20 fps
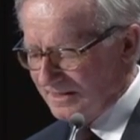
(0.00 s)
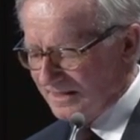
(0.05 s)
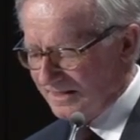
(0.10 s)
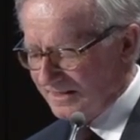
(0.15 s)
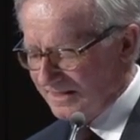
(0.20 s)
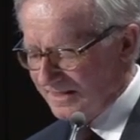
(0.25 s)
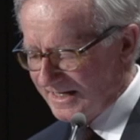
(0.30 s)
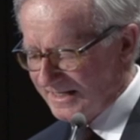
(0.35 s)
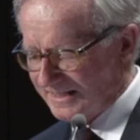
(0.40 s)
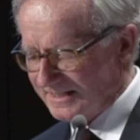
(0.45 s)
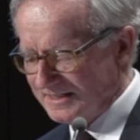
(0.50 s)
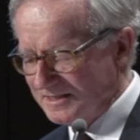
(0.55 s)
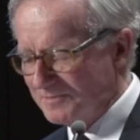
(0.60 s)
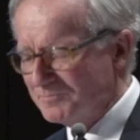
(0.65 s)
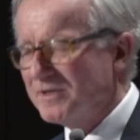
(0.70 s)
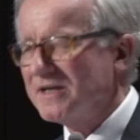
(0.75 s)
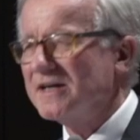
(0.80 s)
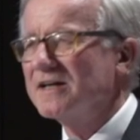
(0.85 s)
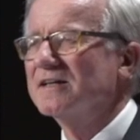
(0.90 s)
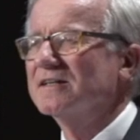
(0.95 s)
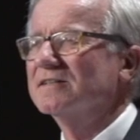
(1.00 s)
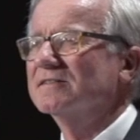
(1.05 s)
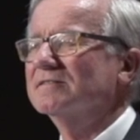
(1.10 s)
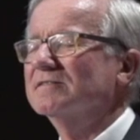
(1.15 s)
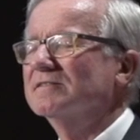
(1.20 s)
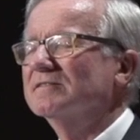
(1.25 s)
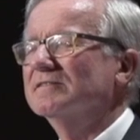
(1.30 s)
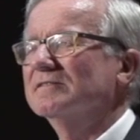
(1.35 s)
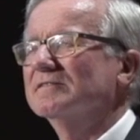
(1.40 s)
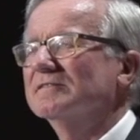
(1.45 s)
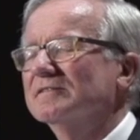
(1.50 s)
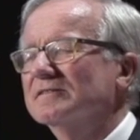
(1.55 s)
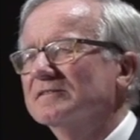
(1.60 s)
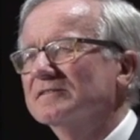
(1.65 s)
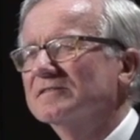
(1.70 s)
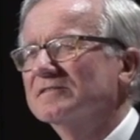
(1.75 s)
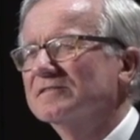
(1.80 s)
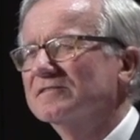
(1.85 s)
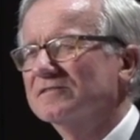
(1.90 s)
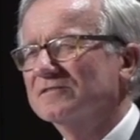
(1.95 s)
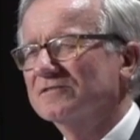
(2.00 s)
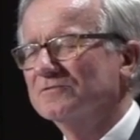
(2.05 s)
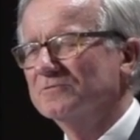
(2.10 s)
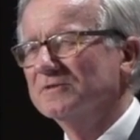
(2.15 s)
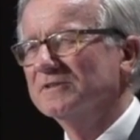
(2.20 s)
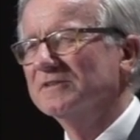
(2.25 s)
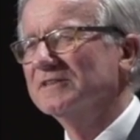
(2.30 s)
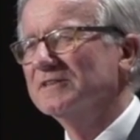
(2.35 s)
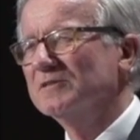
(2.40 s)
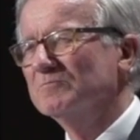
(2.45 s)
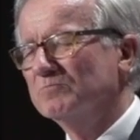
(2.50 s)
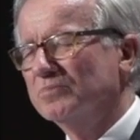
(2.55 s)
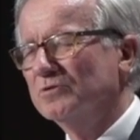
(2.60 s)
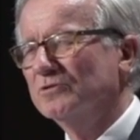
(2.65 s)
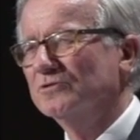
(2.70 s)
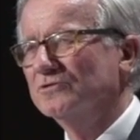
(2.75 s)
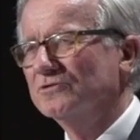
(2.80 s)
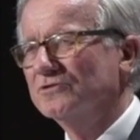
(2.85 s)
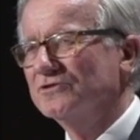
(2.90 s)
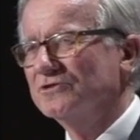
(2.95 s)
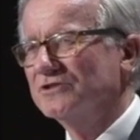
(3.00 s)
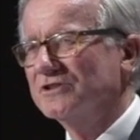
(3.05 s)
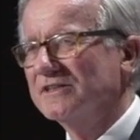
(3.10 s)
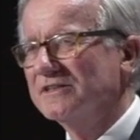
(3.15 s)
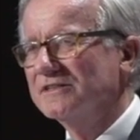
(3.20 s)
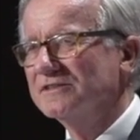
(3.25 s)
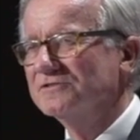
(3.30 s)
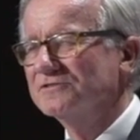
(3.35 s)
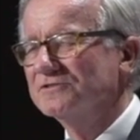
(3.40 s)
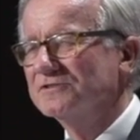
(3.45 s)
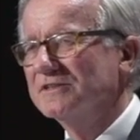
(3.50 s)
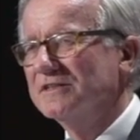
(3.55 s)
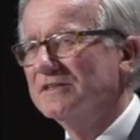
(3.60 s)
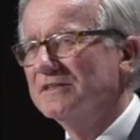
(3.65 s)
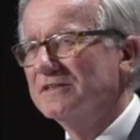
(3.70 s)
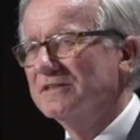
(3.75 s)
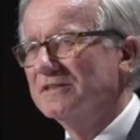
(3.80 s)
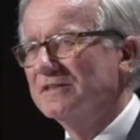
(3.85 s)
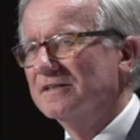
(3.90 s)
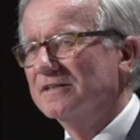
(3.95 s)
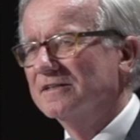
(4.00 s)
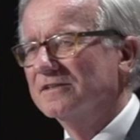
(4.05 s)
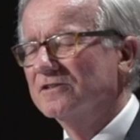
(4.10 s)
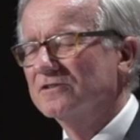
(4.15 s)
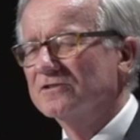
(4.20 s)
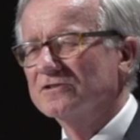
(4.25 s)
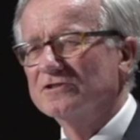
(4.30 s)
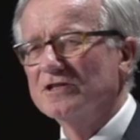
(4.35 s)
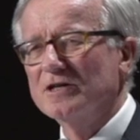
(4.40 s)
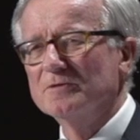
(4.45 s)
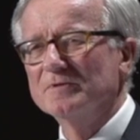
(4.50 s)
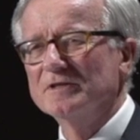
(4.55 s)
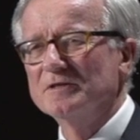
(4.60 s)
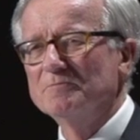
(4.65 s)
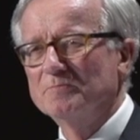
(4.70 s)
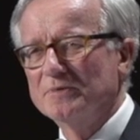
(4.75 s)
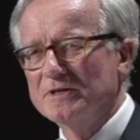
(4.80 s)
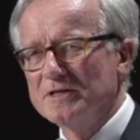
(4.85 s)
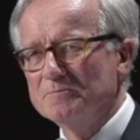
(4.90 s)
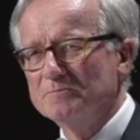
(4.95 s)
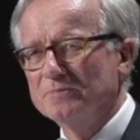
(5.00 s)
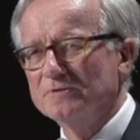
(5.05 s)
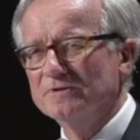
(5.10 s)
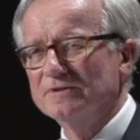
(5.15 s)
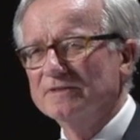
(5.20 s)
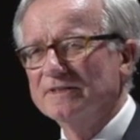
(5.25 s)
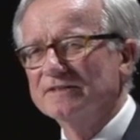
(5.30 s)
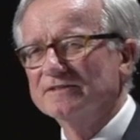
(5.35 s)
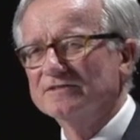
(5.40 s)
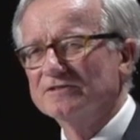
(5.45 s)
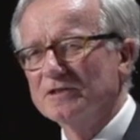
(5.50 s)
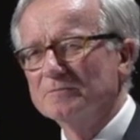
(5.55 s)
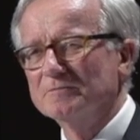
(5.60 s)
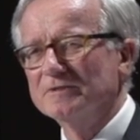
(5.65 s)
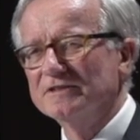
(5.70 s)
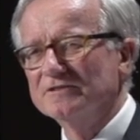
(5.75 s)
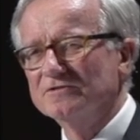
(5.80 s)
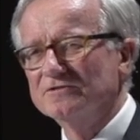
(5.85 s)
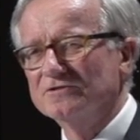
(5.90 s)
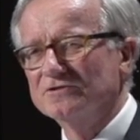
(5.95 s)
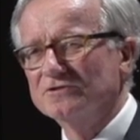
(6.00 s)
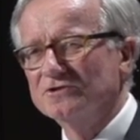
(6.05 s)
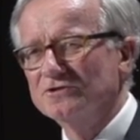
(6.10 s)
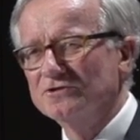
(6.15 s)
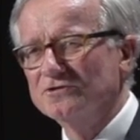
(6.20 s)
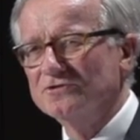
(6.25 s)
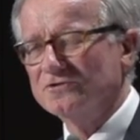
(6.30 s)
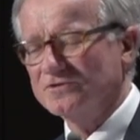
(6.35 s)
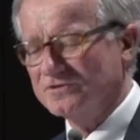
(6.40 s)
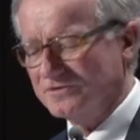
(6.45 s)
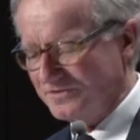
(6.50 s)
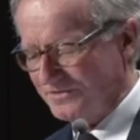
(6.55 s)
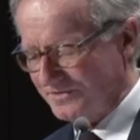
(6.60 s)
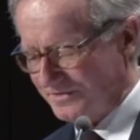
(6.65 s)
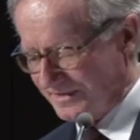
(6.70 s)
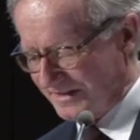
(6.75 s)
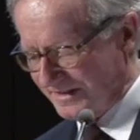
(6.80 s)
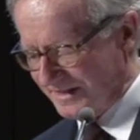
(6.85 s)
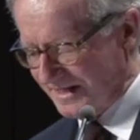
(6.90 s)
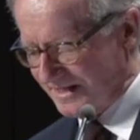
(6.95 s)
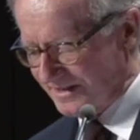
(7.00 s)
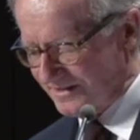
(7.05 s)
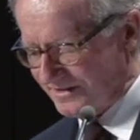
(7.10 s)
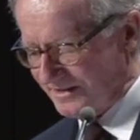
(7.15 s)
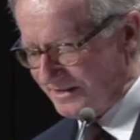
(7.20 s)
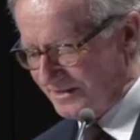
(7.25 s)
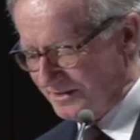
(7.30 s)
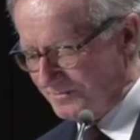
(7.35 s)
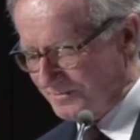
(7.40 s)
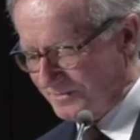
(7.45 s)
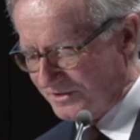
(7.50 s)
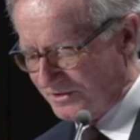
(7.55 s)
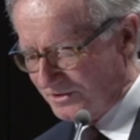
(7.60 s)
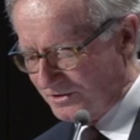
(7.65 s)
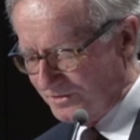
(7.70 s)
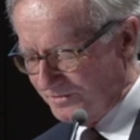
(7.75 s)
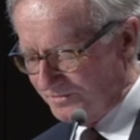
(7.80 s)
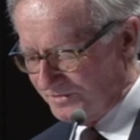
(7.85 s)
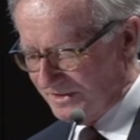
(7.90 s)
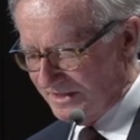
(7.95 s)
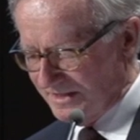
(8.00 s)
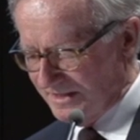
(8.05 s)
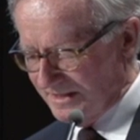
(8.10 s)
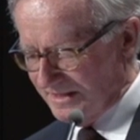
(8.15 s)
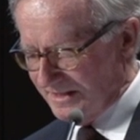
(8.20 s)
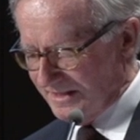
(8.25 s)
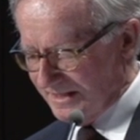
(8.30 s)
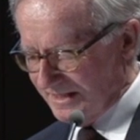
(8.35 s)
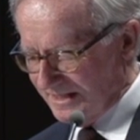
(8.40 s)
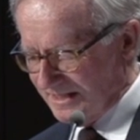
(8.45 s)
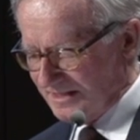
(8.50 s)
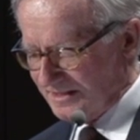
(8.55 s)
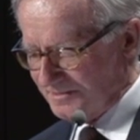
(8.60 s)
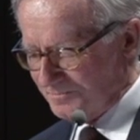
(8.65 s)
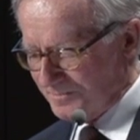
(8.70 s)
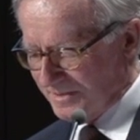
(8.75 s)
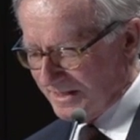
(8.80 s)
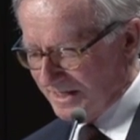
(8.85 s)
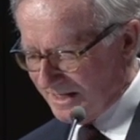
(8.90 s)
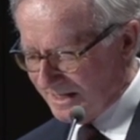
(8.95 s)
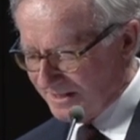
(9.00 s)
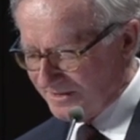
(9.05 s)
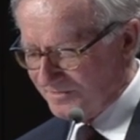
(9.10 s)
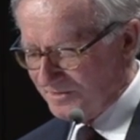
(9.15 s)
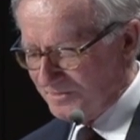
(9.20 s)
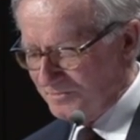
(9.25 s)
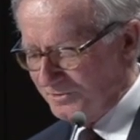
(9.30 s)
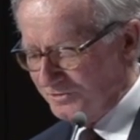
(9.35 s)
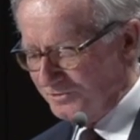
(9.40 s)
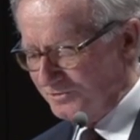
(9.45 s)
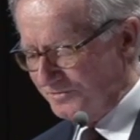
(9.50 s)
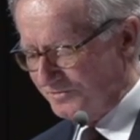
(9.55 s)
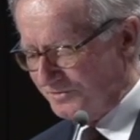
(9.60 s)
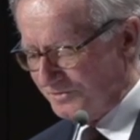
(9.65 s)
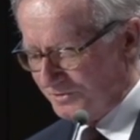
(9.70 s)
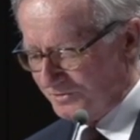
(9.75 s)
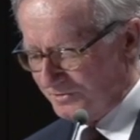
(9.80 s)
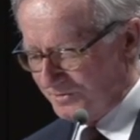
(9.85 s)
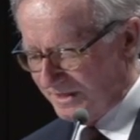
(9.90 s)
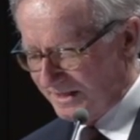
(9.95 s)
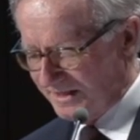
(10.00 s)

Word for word: Unlike in the past, and this is the really important change, there are so many people and so many institutions that now see themselves as part of the move to